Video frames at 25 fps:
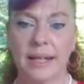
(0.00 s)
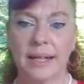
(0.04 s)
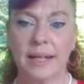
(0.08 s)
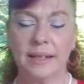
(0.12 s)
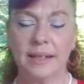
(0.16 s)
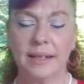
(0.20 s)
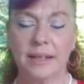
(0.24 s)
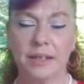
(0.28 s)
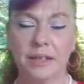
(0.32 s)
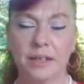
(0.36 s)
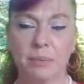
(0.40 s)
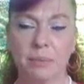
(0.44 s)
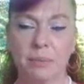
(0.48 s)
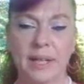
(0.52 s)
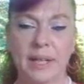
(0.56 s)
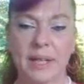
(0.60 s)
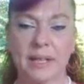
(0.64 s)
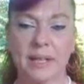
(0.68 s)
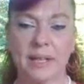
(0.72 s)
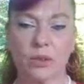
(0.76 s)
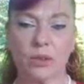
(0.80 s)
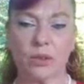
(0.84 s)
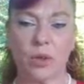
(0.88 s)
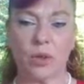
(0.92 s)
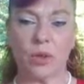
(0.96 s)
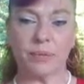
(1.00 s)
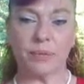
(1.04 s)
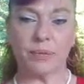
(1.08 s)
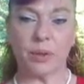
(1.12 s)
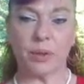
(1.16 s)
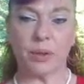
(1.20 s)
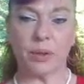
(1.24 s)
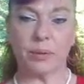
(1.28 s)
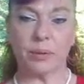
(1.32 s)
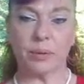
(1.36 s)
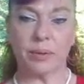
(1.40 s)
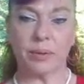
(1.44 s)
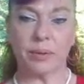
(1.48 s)
And this is being at a
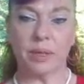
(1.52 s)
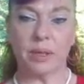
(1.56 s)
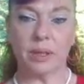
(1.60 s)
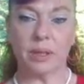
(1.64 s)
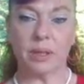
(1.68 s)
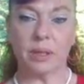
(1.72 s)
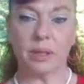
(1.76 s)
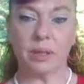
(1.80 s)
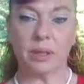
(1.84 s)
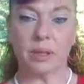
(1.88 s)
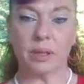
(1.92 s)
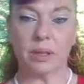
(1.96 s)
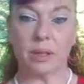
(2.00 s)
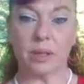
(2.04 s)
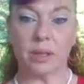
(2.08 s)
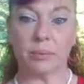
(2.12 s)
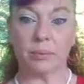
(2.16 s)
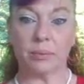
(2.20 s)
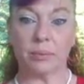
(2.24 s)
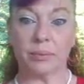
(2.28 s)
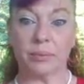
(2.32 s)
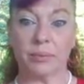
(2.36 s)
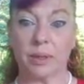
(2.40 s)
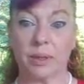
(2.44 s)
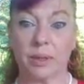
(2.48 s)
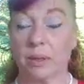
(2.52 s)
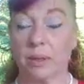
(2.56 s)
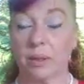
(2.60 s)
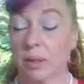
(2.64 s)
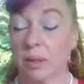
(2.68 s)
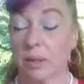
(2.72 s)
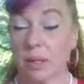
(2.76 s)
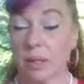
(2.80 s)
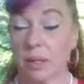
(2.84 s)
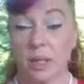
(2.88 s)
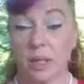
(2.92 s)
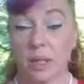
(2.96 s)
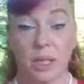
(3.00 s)
crossroad, you know,
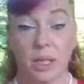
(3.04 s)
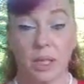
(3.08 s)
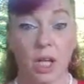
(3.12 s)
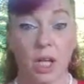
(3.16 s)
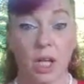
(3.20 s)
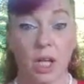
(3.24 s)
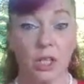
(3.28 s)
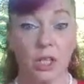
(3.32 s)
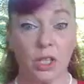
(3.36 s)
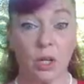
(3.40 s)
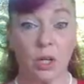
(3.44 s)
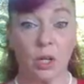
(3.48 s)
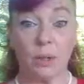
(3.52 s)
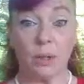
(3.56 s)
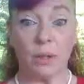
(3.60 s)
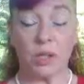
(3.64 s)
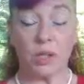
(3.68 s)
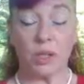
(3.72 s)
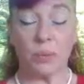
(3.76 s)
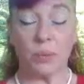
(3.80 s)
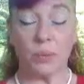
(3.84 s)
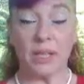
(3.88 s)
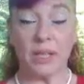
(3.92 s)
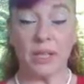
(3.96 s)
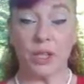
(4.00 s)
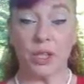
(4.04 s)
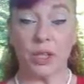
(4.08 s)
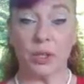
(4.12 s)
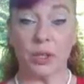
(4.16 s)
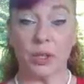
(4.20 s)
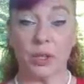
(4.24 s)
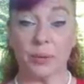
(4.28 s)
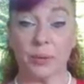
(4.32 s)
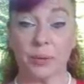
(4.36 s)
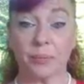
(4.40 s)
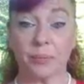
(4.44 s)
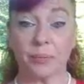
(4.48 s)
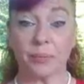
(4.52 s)
not knowing which way to
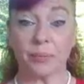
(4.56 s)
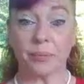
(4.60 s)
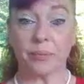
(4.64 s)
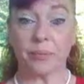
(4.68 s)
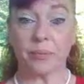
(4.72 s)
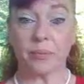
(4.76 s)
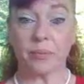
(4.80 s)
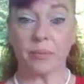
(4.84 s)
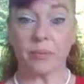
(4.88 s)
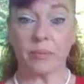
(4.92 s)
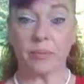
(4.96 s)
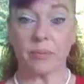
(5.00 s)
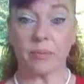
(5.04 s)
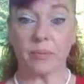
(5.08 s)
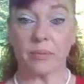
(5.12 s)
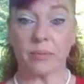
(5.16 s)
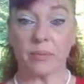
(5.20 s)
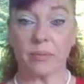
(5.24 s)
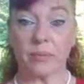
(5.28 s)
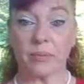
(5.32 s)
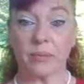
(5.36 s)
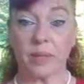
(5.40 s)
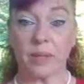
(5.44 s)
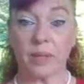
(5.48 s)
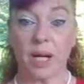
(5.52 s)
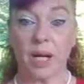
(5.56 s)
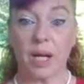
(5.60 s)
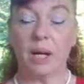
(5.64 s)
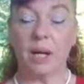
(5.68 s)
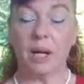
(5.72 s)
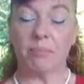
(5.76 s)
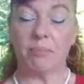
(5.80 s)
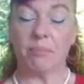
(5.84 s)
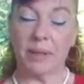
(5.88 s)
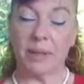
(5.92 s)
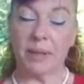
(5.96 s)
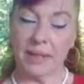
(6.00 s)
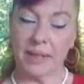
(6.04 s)
turn.
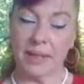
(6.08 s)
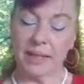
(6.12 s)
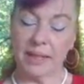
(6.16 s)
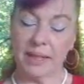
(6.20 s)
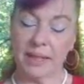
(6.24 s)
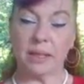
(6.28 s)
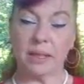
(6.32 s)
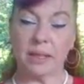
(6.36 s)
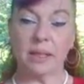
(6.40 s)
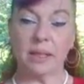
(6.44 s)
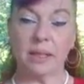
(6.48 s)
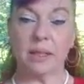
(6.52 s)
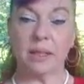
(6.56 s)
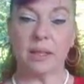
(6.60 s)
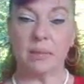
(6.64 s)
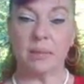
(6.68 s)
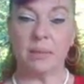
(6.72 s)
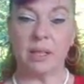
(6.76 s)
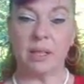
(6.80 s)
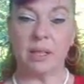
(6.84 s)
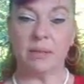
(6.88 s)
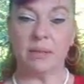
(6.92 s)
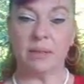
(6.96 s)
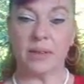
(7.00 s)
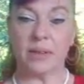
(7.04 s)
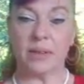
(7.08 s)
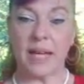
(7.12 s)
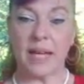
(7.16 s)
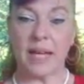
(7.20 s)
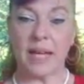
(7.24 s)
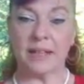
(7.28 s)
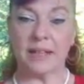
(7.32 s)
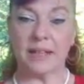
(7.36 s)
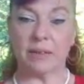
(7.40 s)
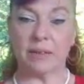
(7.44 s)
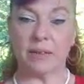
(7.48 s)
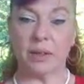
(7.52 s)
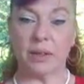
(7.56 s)
But in Medieval
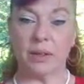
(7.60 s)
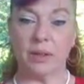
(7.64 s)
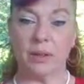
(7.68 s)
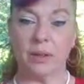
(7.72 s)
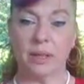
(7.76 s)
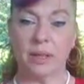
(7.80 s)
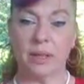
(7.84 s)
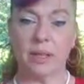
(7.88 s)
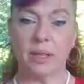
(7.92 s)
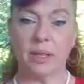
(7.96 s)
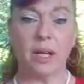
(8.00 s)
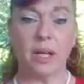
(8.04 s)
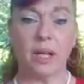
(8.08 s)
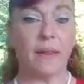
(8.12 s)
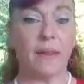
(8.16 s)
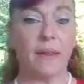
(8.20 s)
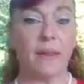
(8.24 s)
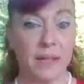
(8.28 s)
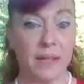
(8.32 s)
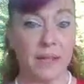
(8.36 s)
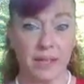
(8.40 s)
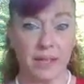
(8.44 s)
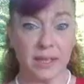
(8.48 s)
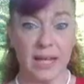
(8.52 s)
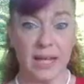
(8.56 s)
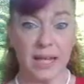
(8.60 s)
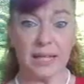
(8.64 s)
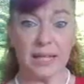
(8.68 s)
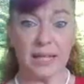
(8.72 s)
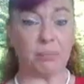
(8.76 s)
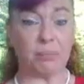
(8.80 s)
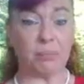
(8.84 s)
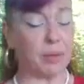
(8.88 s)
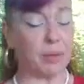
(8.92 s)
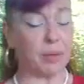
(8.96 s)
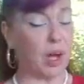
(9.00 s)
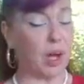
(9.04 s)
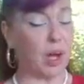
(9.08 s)
Cat Tarot, this
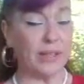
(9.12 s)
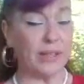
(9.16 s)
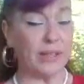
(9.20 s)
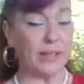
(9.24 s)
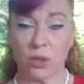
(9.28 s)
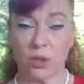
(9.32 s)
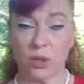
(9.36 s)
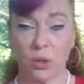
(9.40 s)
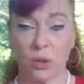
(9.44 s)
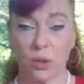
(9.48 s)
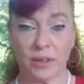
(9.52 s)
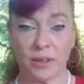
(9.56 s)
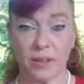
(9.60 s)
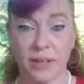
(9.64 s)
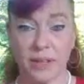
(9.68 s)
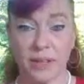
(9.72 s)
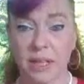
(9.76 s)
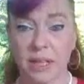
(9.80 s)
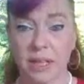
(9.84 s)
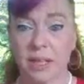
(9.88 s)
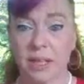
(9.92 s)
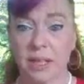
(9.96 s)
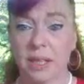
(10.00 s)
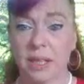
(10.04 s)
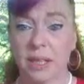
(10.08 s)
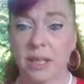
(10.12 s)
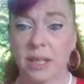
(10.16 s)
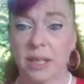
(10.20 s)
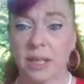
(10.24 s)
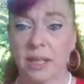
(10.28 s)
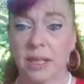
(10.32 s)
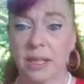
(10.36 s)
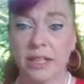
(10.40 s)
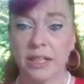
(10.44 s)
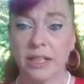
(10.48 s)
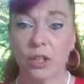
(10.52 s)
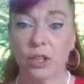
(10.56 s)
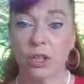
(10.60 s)
cat's plotting a course.
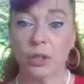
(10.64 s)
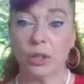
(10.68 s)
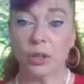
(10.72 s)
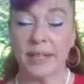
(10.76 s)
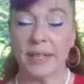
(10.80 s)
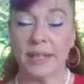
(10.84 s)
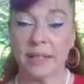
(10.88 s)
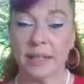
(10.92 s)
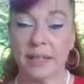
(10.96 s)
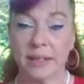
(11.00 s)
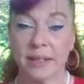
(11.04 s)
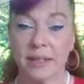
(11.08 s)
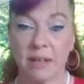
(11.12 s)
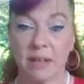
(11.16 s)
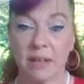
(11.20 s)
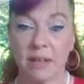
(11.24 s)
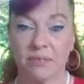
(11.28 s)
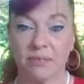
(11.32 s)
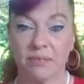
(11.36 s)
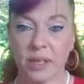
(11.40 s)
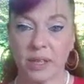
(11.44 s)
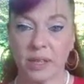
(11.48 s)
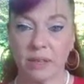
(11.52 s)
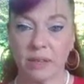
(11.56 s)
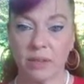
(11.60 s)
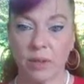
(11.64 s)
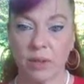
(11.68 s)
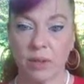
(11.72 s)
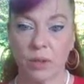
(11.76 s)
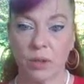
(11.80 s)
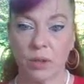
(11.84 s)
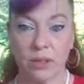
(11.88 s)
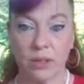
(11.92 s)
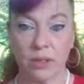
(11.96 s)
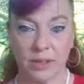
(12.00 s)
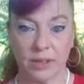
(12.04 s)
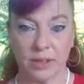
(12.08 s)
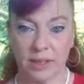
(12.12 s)
He knows when he gets to that fork in the
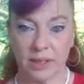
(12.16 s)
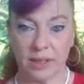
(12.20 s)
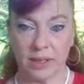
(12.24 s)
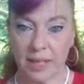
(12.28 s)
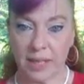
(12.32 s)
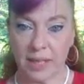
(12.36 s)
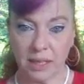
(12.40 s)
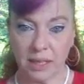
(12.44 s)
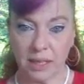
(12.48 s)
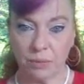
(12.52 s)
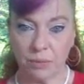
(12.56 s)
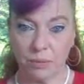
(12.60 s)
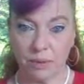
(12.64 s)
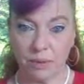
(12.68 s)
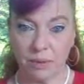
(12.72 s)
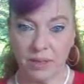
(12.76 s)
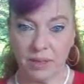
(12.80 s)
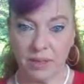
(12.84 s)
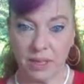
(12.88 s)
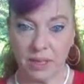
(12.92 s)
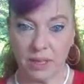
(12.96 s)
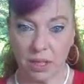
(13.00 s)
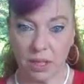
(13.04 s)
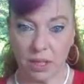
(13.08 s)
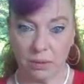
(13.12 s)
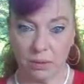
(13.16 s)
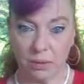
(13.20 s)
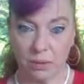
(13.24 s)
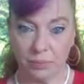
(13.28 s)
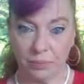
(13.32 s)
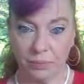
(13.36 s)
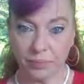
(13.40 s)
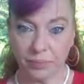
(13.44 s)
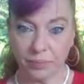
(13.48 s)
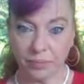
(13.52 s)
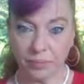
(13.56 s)
road, he knows exactly where he's going to go.